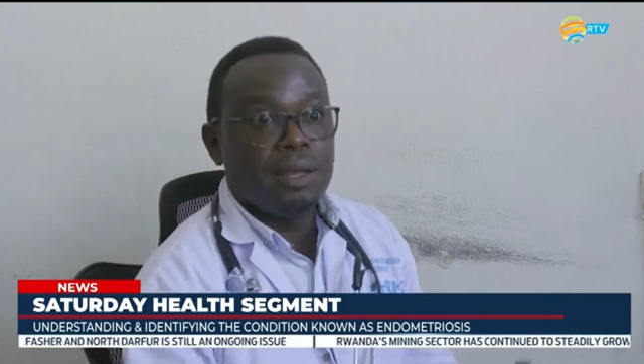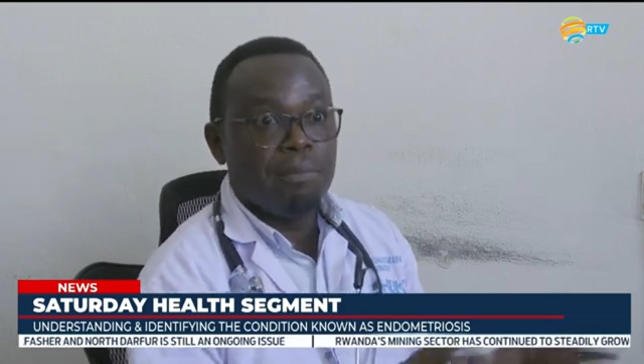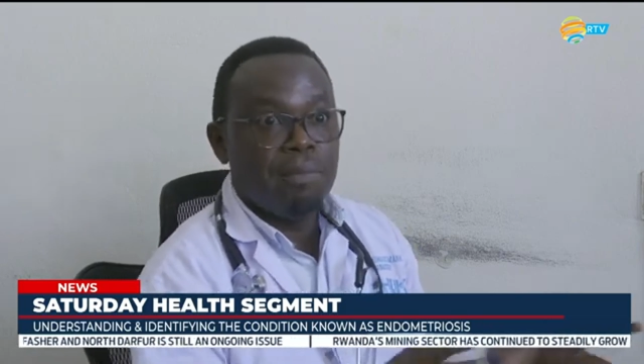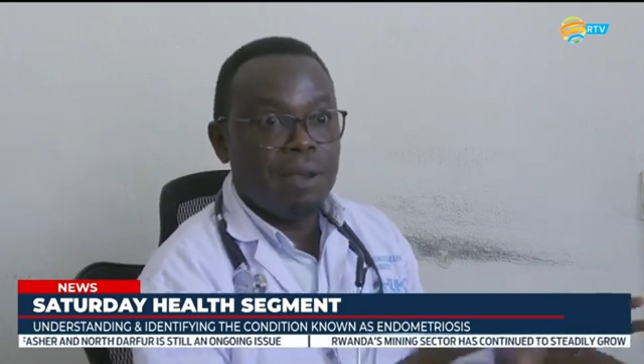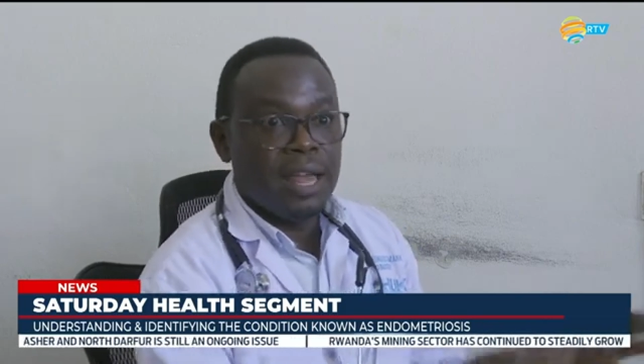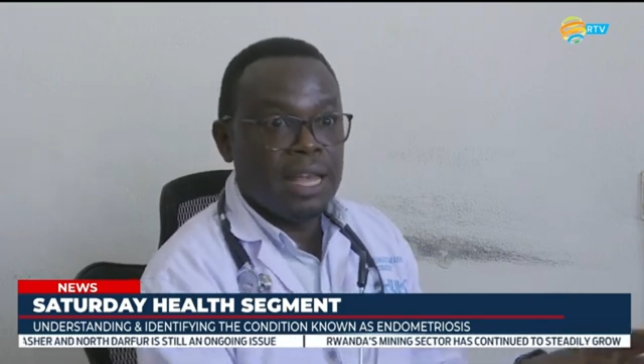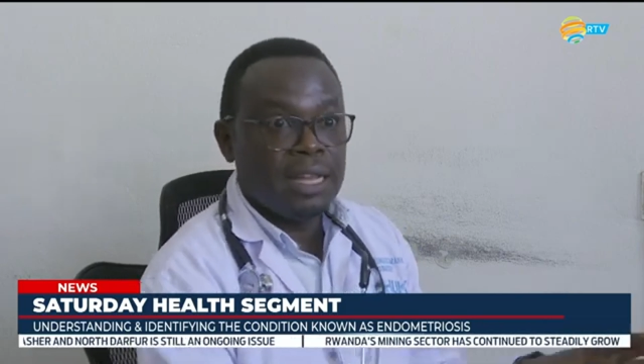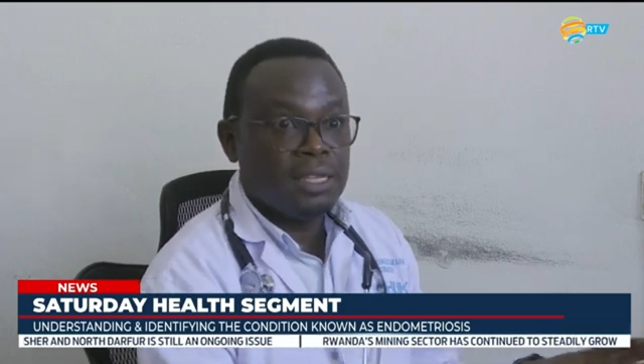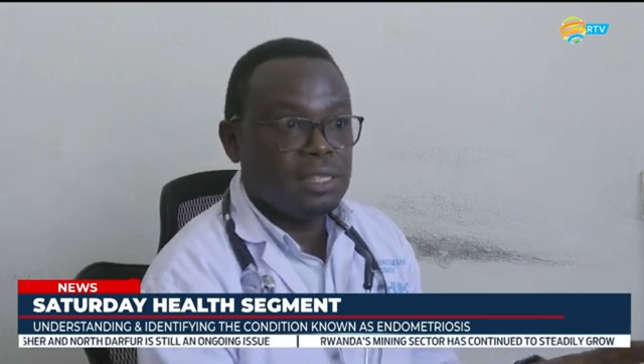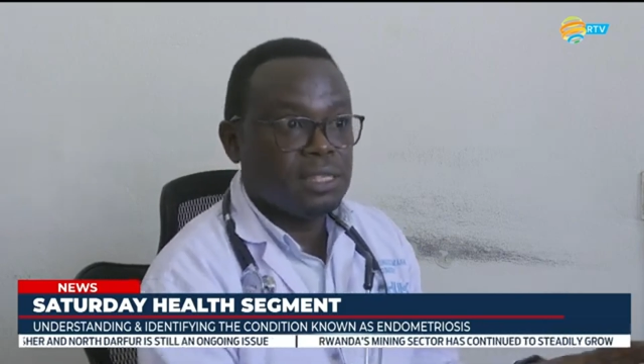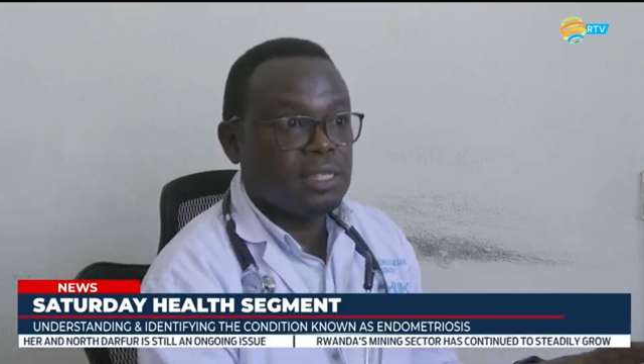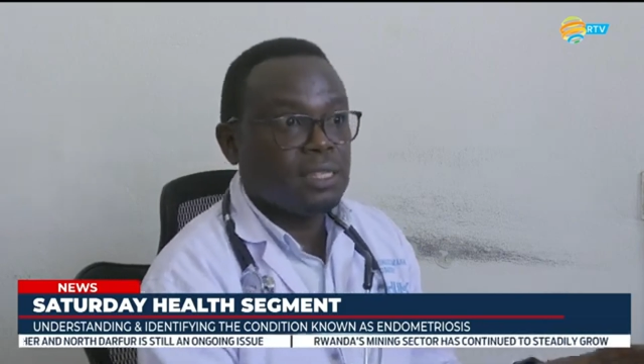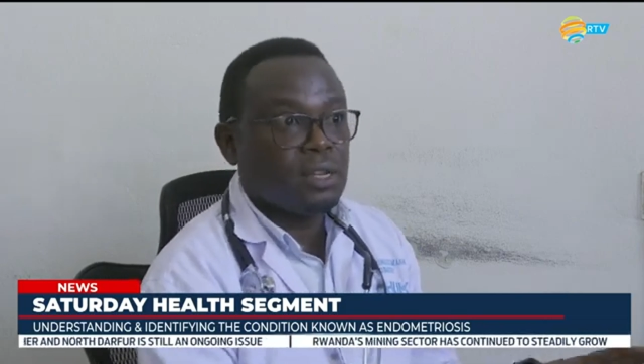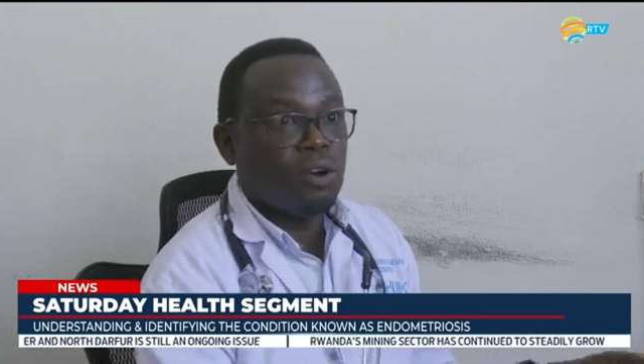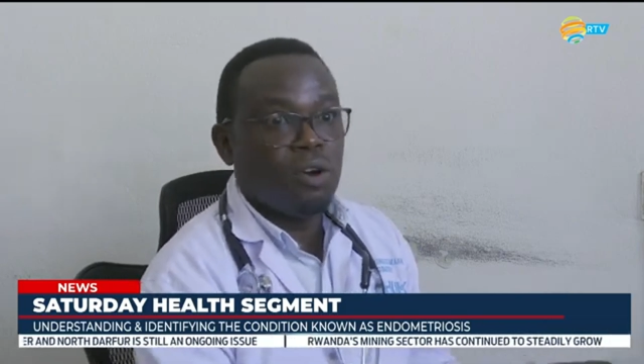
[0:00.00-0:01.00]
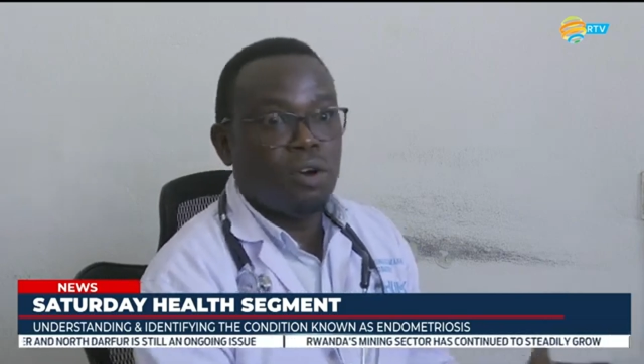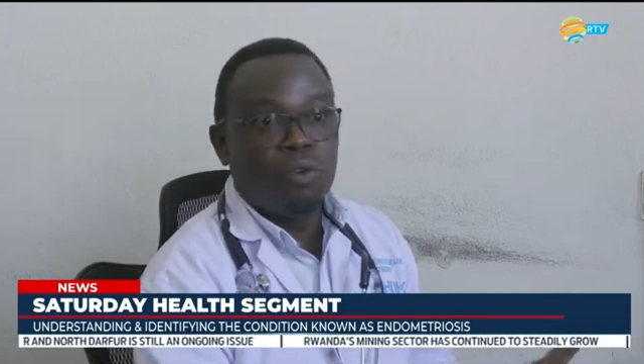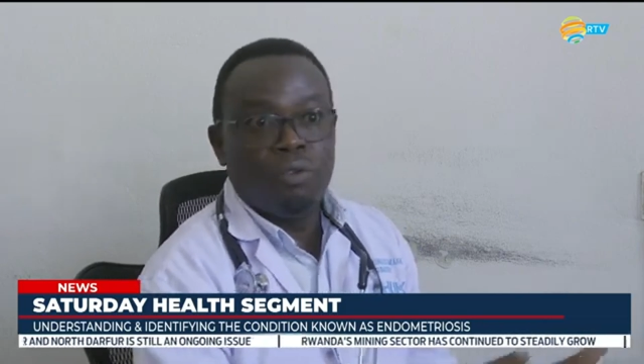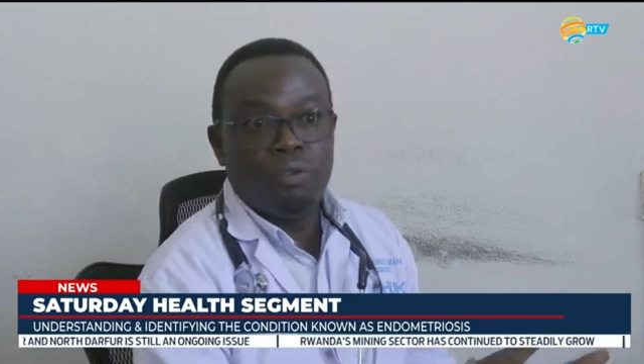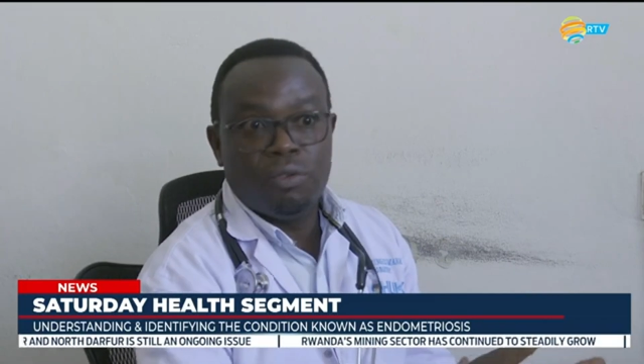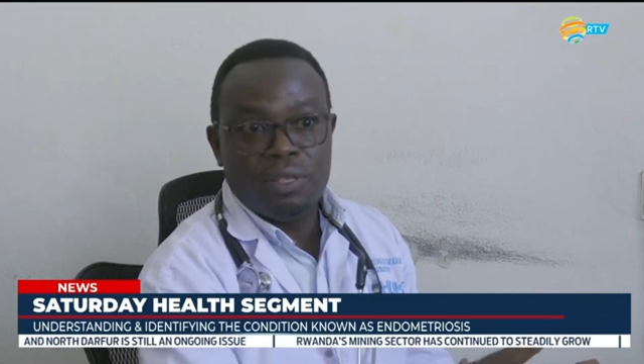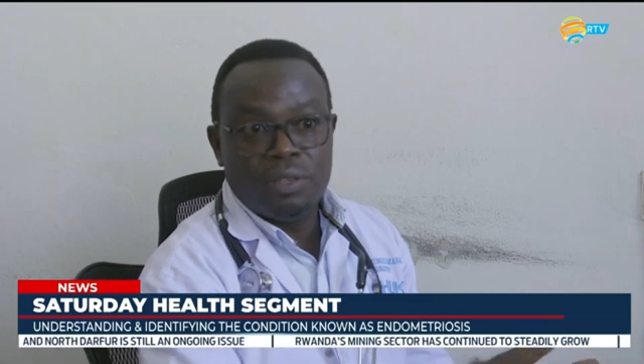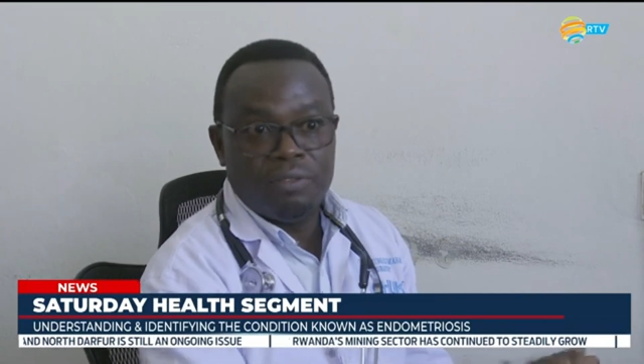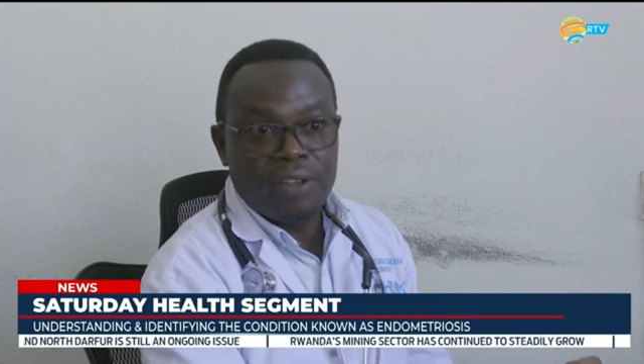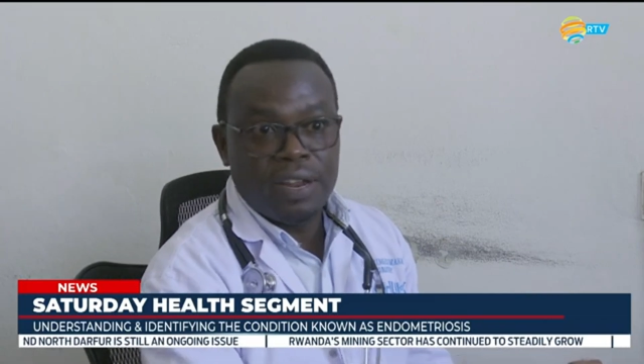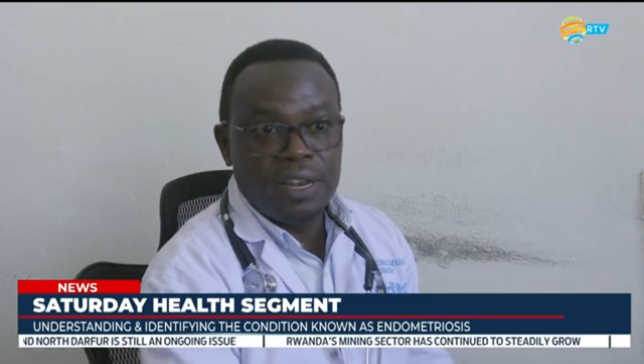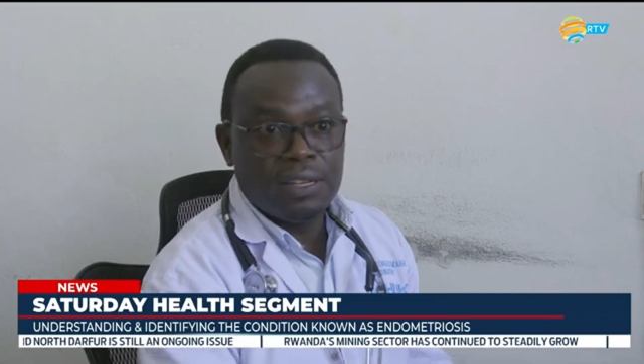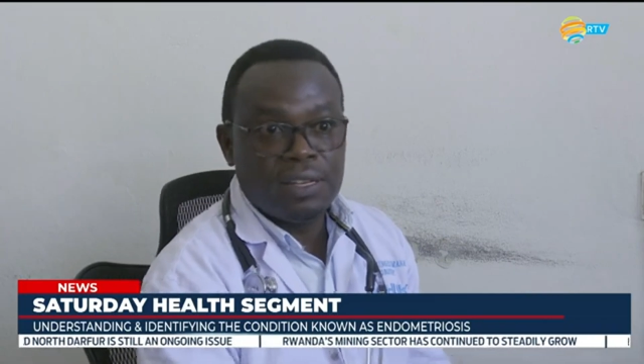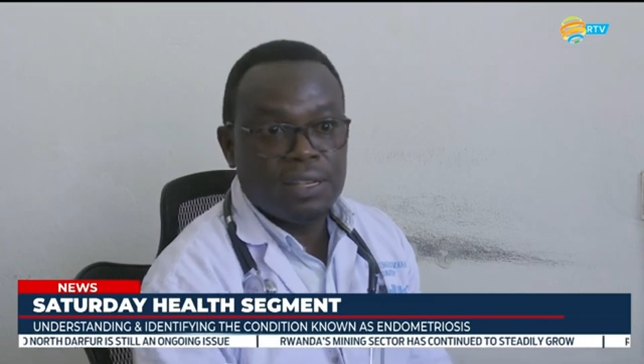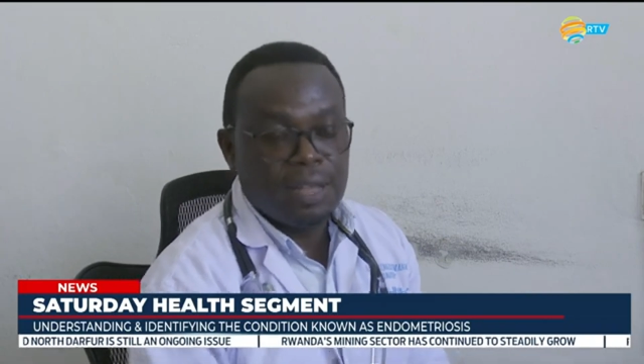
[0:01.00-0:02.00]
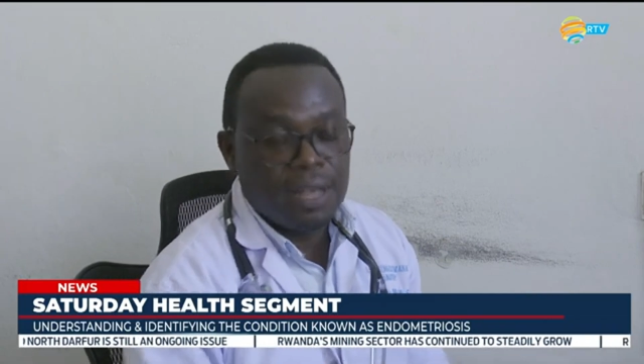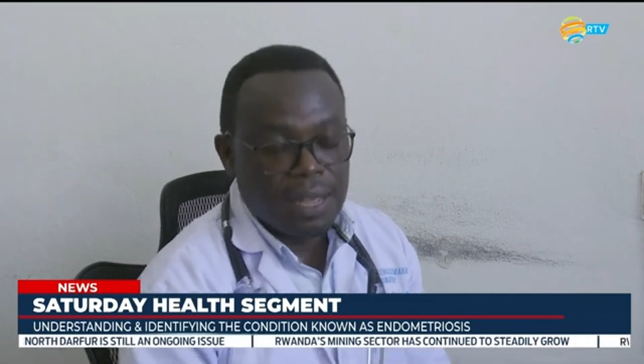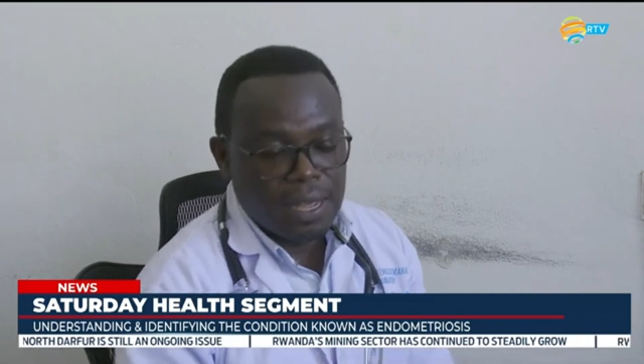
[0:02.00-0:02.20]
implant on different